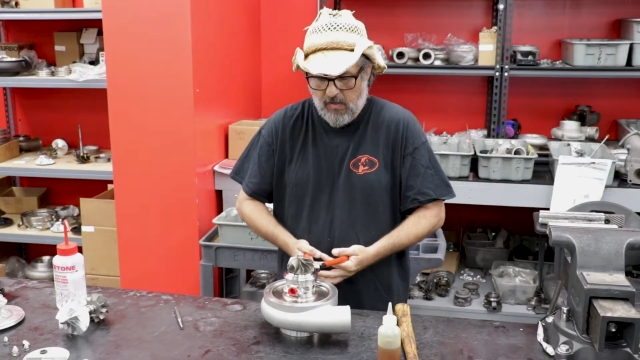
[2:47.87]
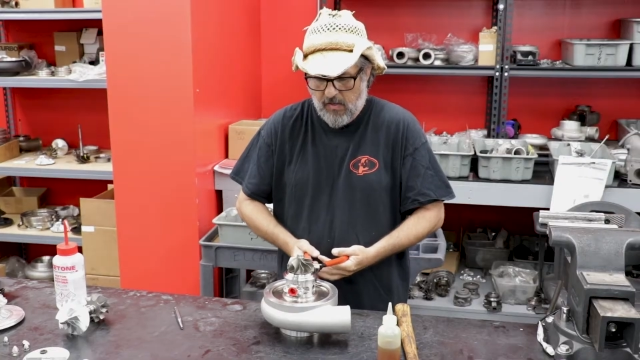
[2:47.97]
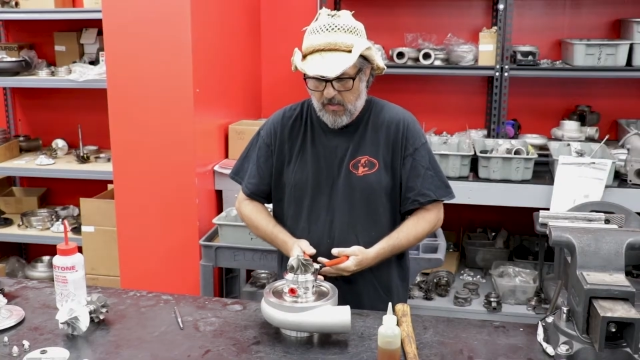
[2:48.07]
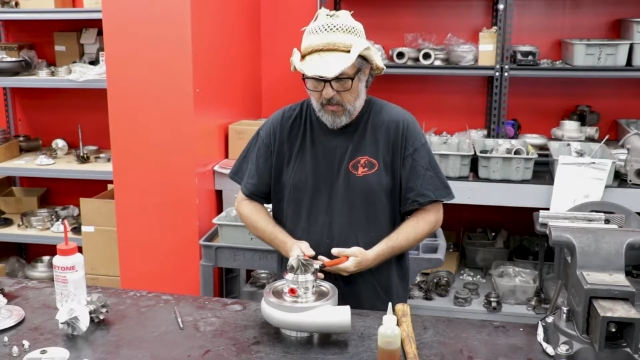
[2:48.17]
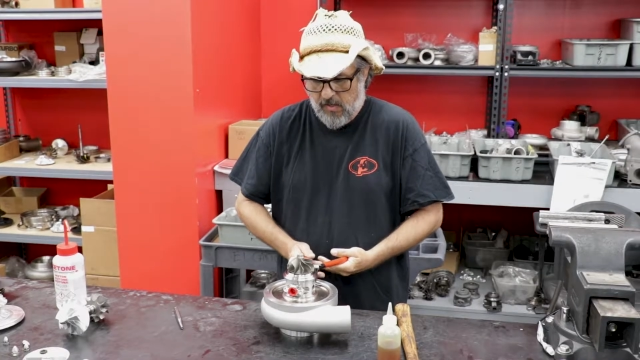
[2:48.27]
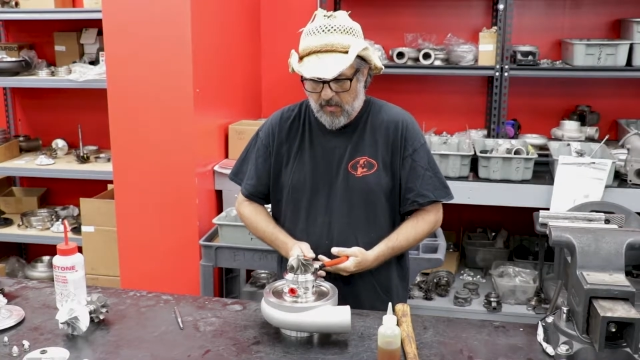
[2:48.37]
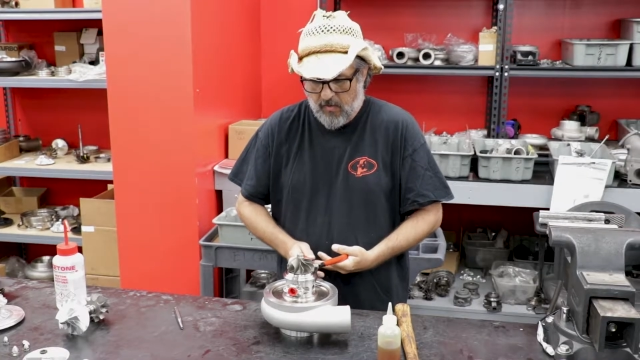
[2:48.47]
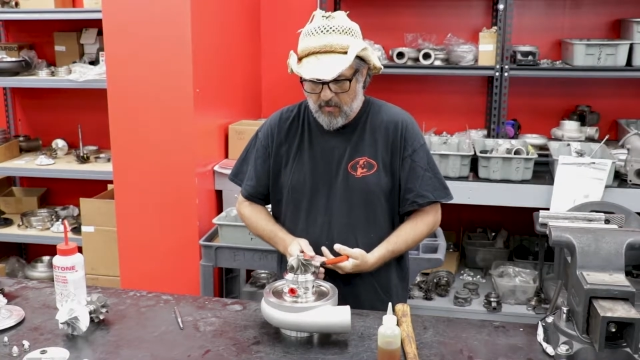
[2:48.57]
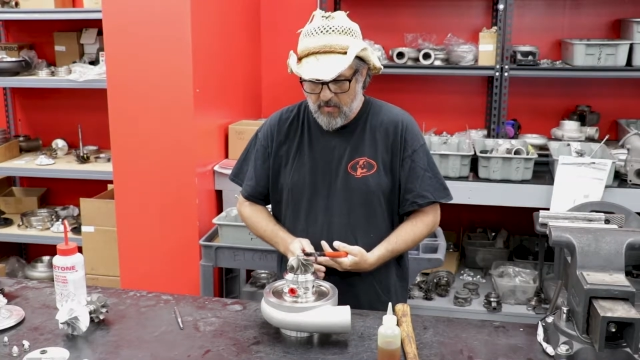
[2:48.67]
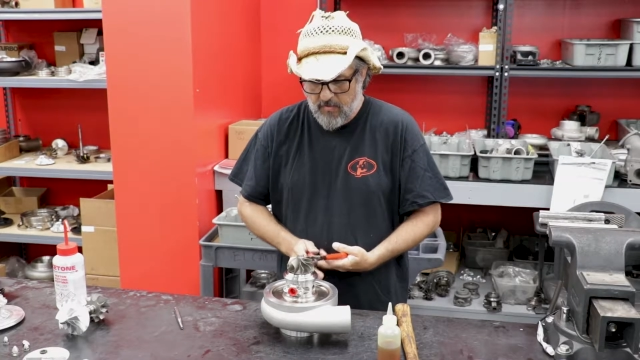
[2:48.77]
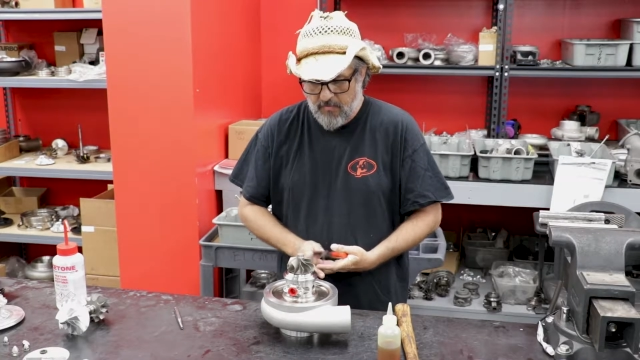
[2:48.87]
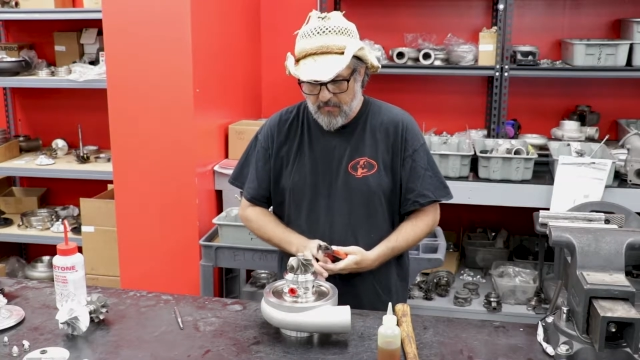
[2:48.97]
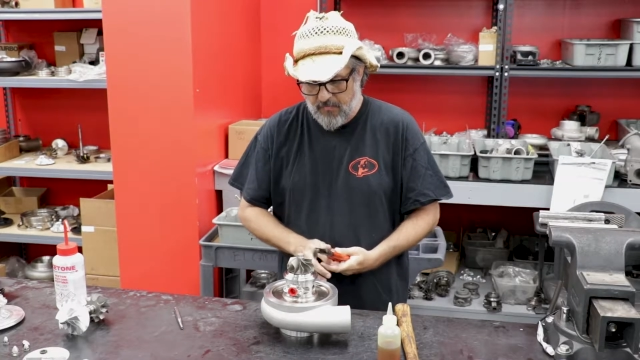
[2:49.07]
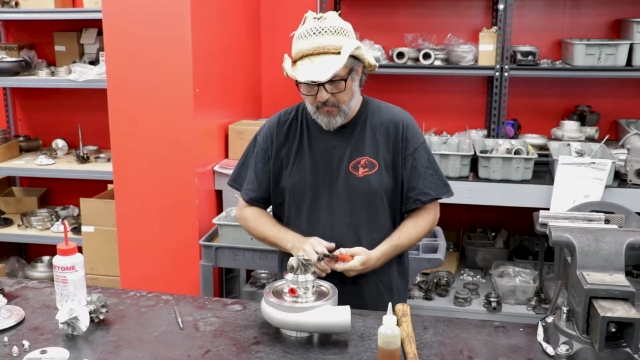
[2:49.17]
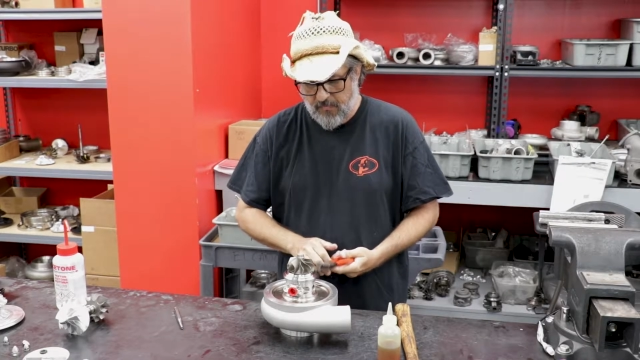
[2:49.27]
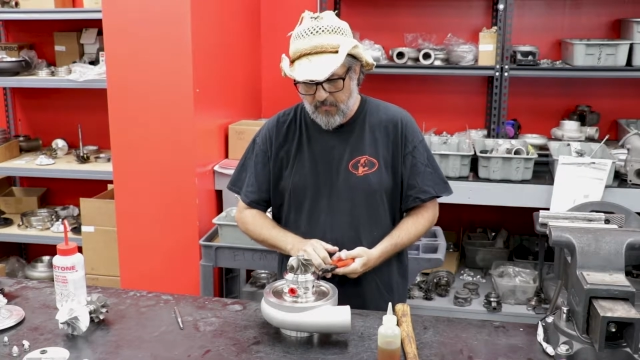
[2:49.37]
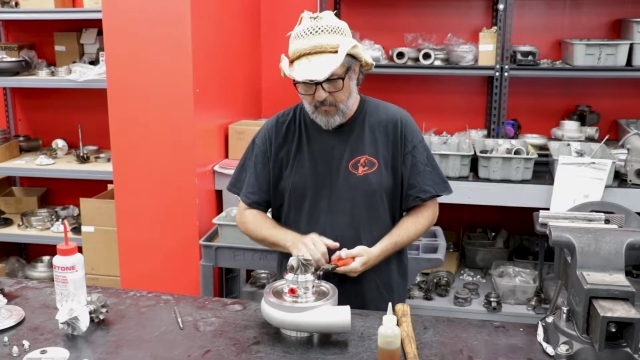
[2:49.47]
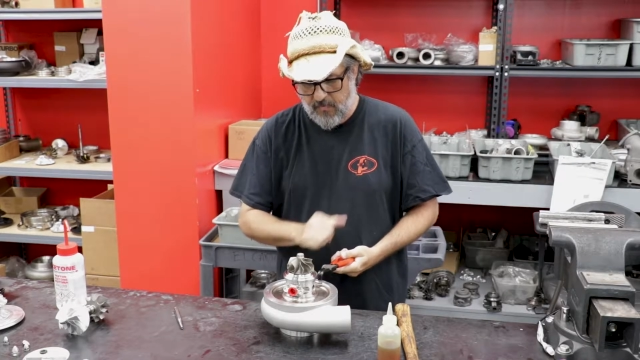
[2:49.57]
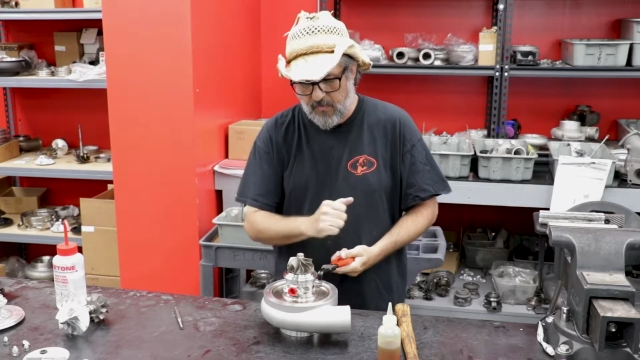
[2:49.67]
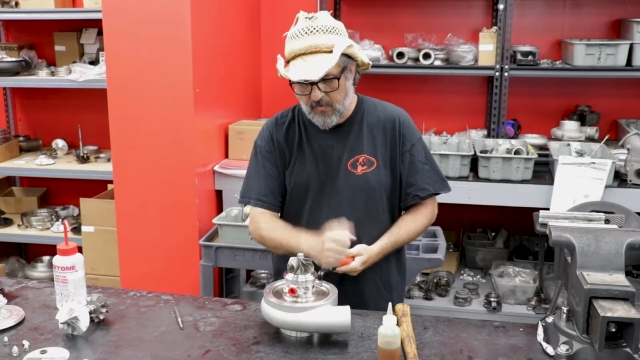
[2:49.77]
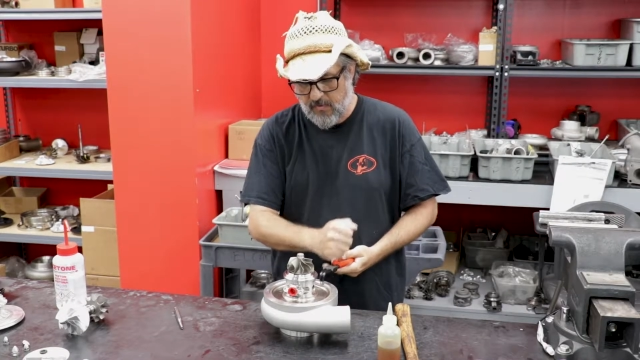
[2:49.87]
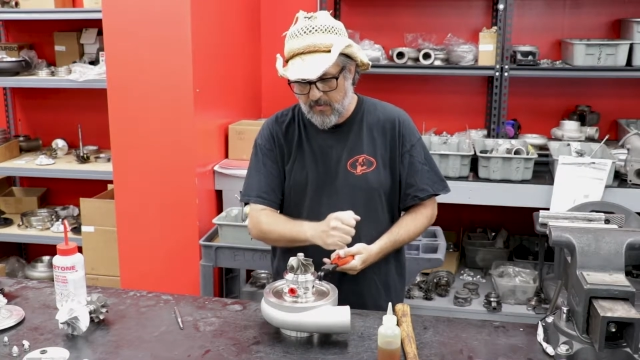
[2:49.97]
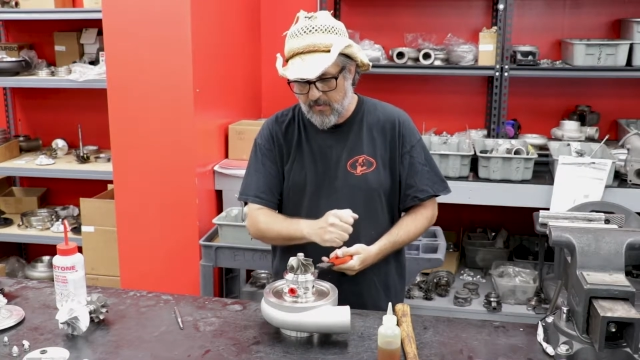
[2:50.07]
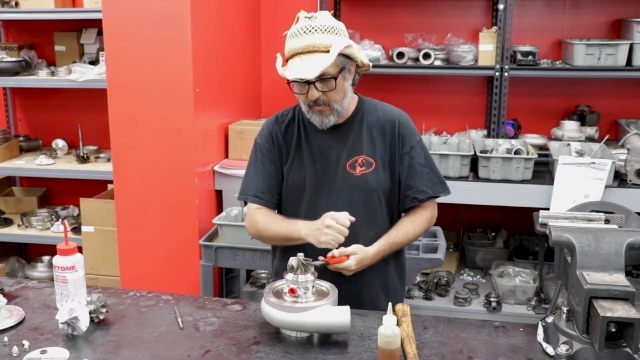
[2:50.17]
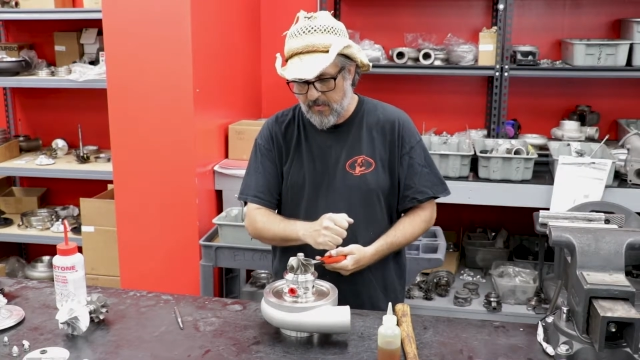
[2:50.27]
Nothing is said.